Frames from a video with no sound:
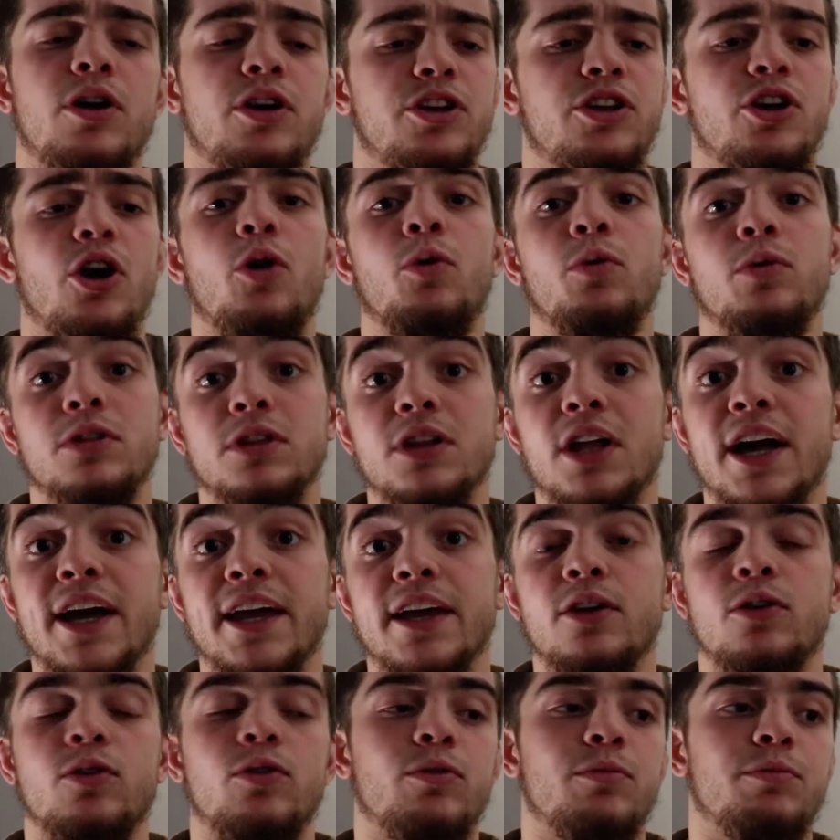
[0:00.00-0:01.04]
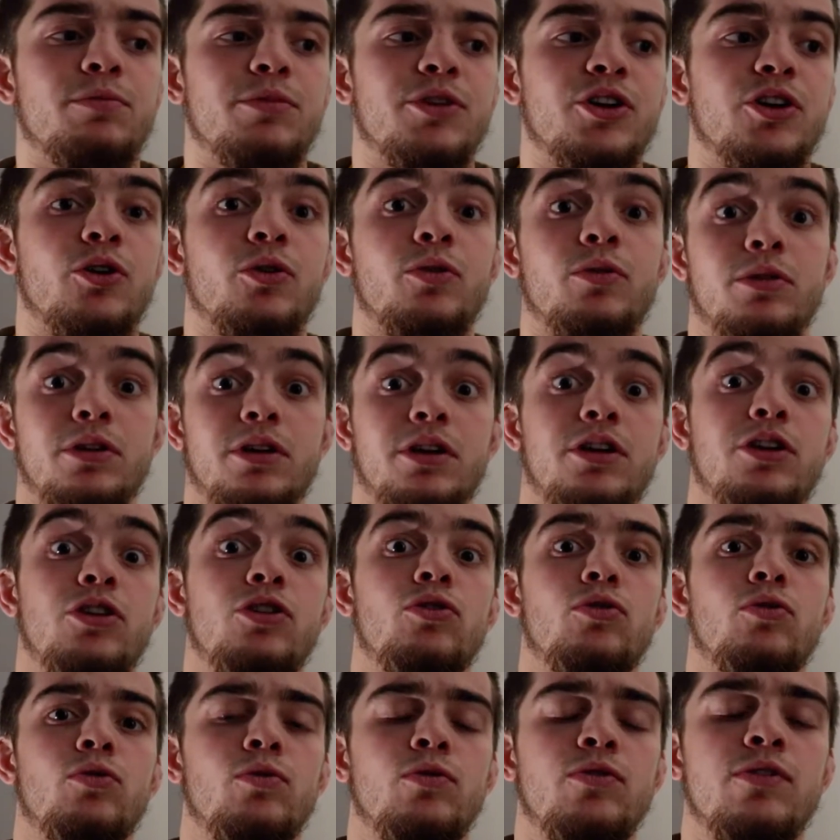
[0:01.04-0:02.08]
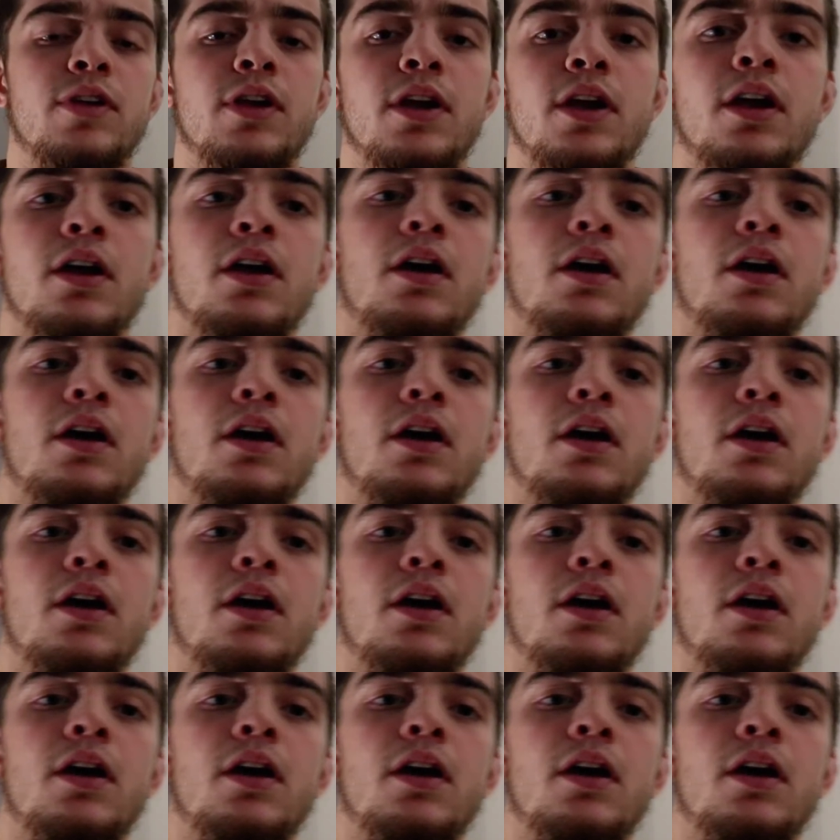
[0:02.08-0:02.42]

y'all would like or use.